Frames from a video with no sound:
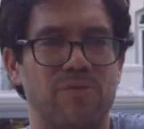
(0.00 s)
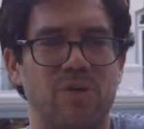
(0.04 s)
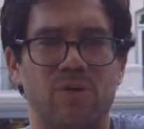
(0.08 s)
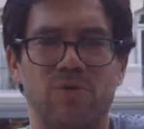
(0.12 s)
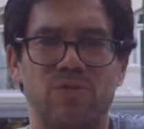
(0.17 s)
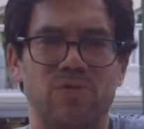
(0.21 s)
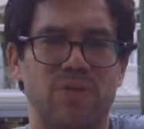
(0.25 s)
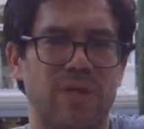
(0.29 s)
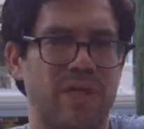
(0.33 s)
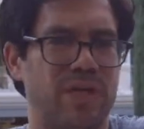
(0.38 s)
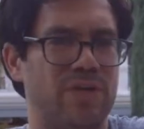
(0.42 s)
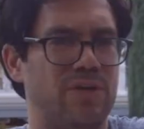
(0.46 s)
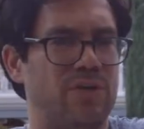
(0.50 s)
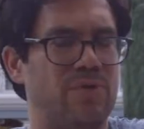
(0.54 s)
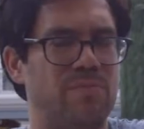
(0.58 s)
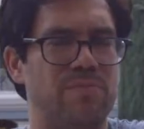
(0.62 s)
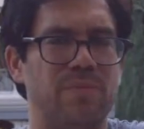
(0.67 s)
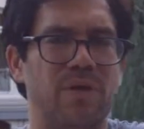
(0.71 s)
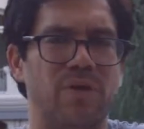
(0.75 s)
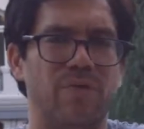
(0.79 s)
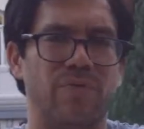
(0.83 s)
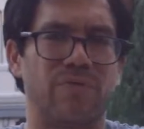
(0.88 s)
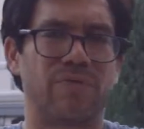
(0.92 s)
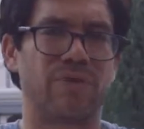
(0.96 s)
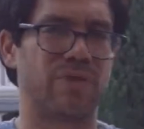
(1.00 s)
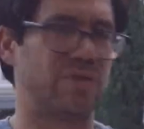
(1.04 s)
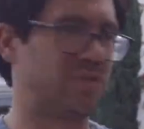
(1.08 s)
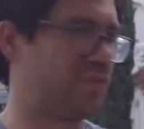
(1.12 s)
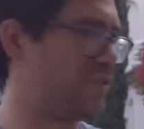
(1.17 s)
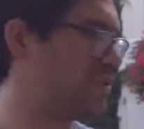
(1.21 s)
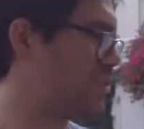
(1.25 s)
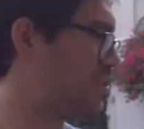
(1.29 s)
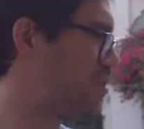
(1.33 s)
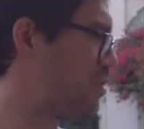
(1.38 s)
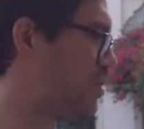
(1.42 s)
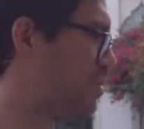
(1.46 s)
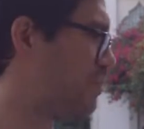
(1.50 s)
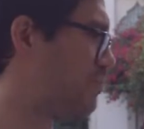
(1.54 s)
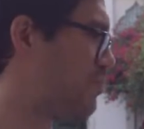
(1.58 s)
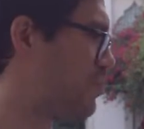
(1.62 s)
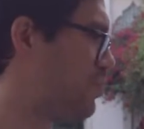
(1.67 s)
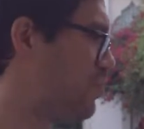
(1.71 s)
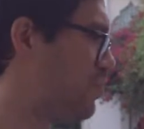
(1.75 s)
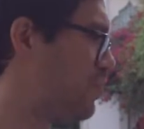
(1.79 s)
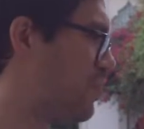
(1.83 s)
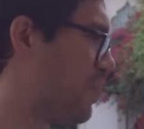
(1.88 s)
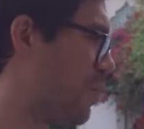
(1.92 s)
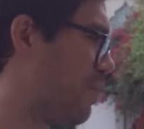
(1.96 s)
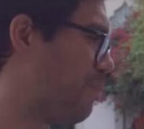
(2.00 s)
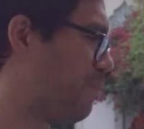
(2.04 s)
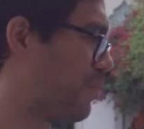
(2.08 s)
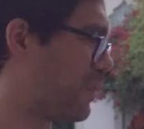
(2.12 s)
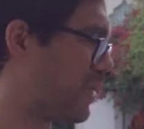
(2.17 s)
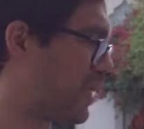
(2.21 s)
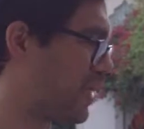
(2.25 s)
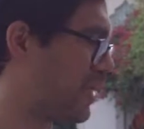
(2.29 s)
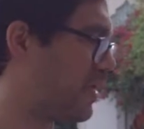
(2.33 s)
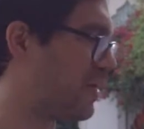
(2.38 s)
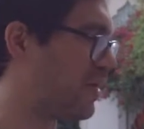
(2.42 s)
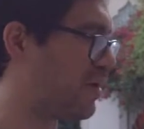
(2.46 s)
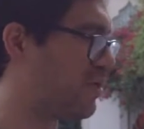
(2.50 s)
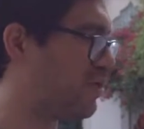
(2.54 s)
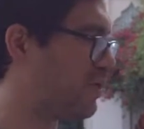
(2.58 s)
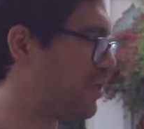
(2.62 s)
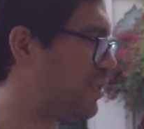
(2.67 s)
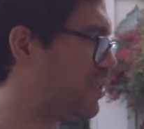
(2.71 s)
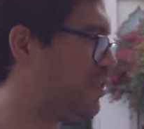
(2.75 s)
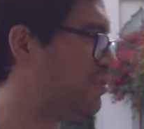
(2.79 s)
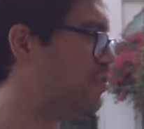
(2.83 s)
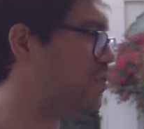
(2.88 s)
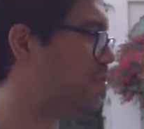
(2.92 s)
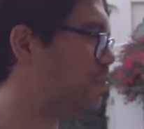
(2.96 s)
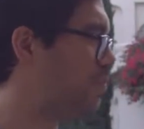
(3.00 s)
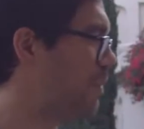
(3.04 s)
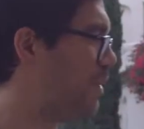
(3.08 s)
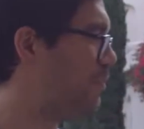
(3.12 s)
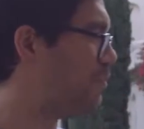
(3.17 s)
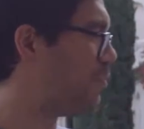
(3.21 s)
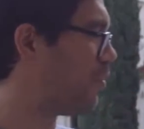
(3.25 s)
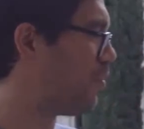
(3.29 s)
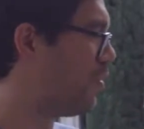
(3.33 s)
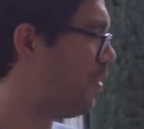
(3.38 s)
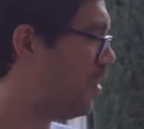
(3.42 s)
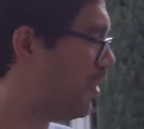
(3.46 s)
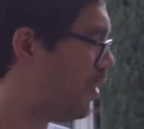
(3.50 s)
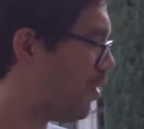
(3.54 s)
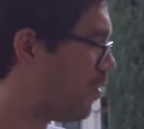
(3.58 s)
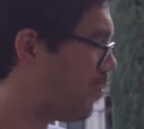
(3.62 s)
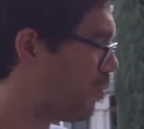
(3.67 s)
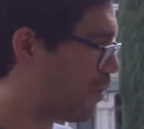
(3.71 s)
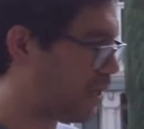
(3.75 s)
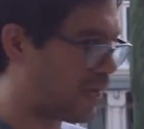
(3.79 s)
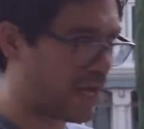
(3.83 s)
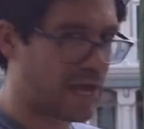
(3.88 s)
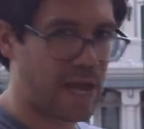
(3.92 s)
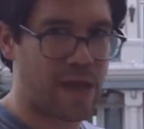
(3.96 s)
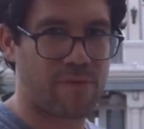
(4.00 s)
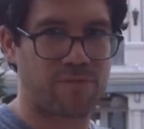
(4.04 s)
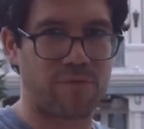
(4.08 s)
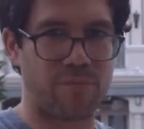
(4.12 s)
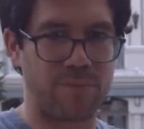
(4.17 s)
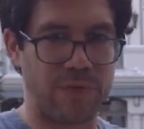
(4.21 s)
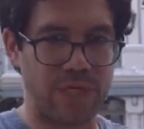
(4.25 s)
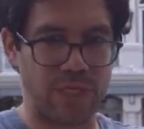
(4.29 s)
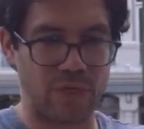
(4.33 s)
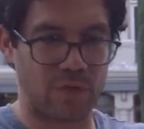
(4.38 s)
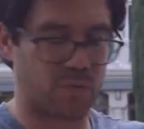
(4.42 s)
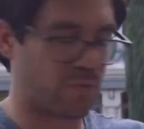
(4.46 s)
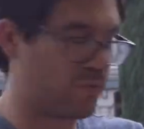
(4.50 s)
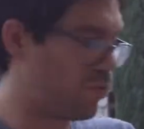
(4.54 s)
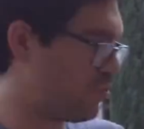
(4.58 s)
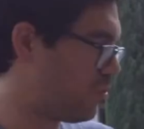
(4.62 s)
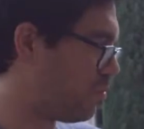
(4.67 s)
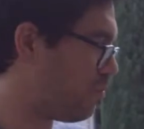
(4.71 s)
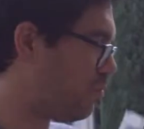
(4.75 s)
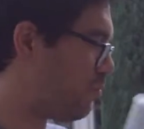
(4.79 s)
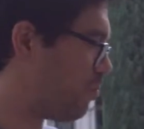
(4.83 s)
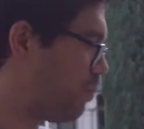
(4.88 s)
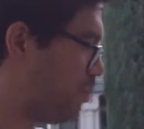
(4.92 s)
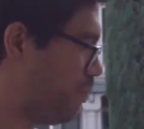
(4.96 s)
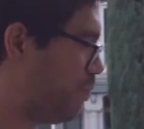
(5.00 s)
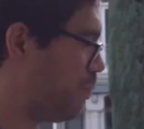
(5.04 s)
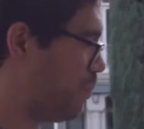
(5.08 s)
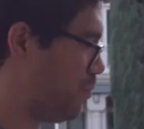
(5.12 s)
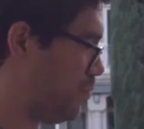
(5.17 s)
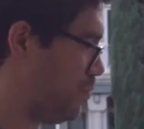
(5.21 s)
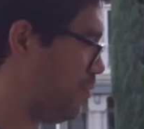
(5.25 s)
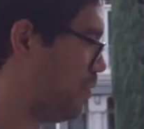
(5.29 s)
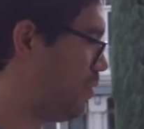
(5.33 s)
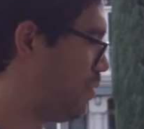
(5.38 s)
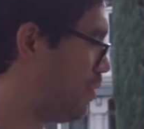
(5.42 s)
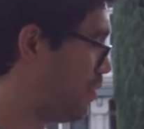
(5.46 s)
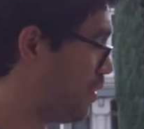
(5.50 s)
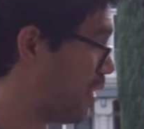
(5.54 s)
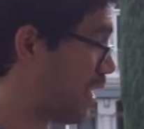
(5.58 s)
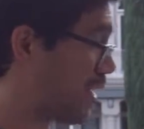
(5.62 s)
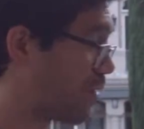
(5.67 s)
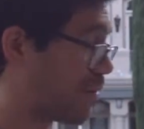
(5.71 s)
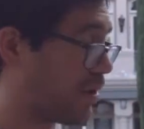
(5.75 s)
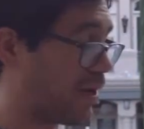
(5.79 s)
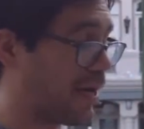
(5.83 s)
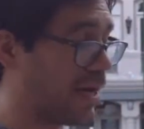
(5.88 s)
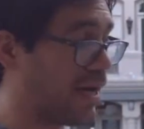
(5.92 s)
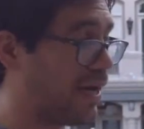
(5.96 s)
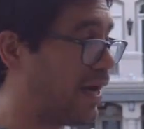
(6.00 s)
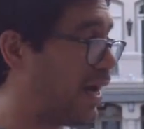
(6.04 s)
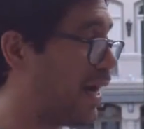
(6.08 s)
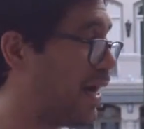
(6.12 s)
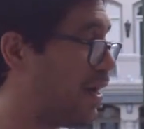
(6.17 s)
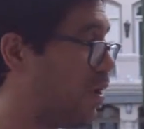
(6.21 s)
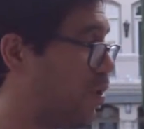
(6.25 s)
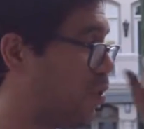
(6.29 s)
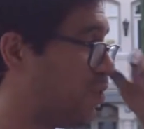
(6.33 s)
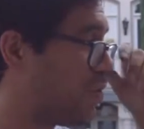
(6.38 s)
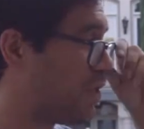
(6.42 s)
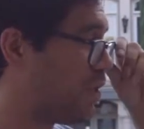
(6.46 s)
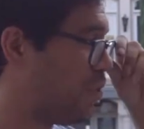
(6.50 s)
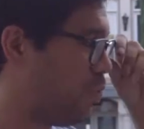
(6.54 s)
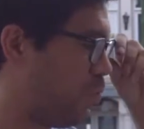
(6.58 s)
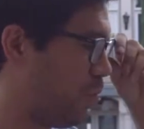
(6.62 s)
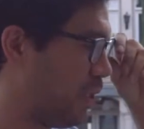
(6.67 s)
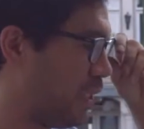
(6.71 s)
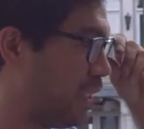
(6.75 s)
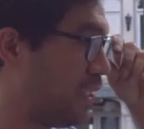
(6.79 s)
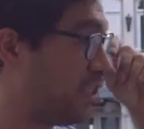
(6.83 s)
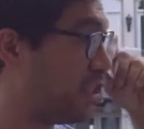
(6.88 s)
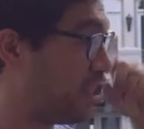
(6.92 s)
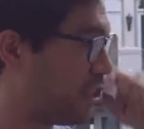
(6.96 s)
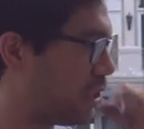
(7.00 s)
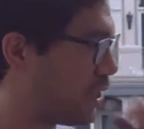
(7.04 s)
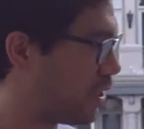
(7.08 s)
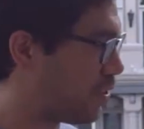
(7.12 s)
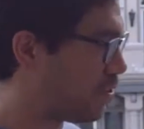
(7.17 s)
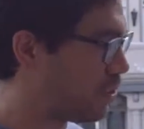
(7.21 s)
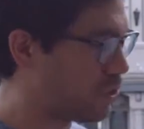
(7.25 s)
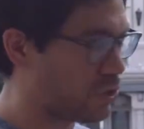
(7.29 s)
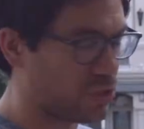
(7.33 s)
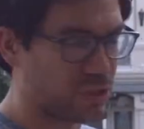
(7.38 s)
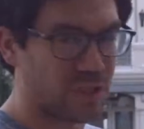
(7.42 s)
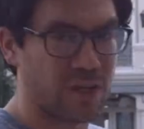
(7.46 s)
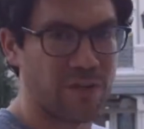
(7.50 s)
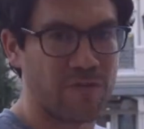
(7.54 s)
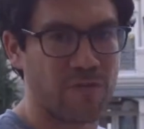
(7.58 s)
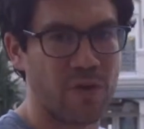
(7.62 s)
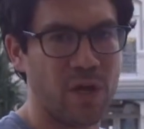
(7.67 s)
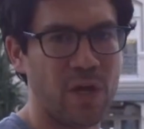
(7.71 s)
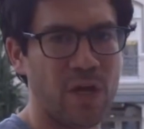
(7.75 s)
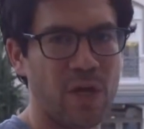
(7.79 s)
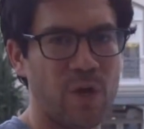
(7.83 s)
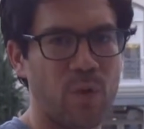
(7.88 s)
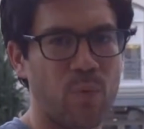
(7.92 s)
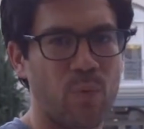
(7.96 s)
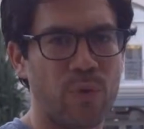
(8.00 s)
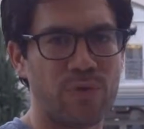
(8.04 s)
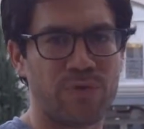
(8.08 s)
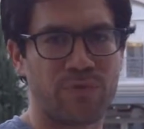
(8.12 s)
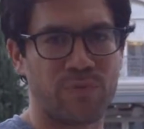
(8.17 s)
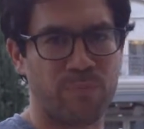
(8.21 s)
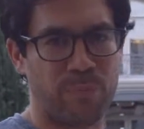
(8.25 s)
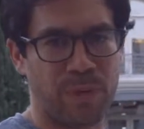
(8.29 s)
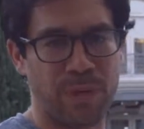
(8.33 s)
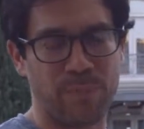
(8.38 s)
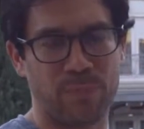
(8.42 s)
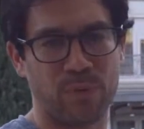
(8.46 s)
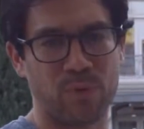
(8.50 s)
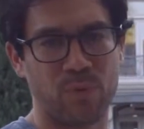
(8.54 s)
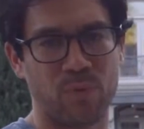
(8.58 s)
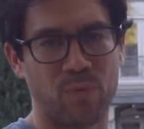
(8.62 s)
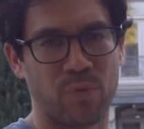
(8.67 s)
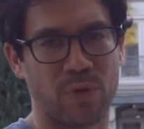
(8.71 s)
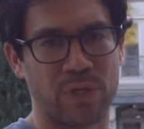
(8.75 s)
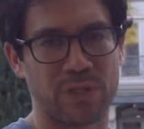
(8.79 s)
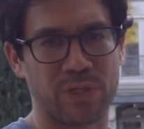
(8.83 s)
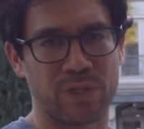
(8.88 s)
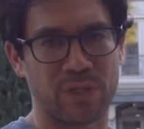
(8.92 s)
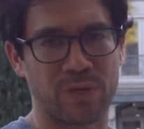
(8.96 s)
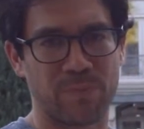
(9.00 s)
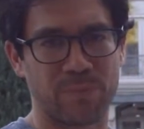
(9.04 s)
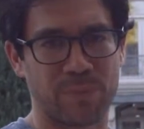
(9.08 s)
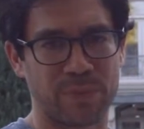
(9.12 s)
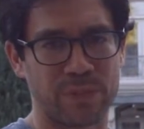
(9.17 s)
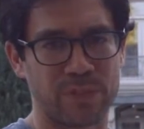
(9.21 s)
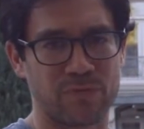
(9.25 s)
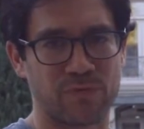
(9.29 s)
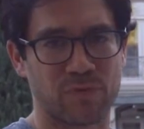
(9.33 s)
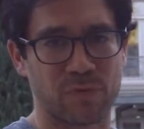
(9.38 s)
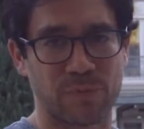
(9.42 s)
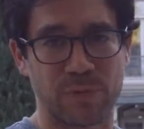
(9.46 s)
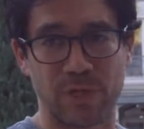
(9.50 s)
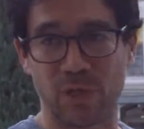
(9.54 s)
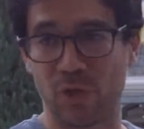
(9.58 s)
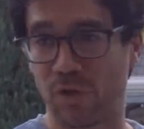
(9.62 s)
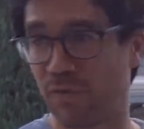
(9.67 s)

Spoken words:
Don't try to do both, because this stuff's too complicated. I already lose people when I have them in a room. You know, like I only really share this stuff with people who run companies for me.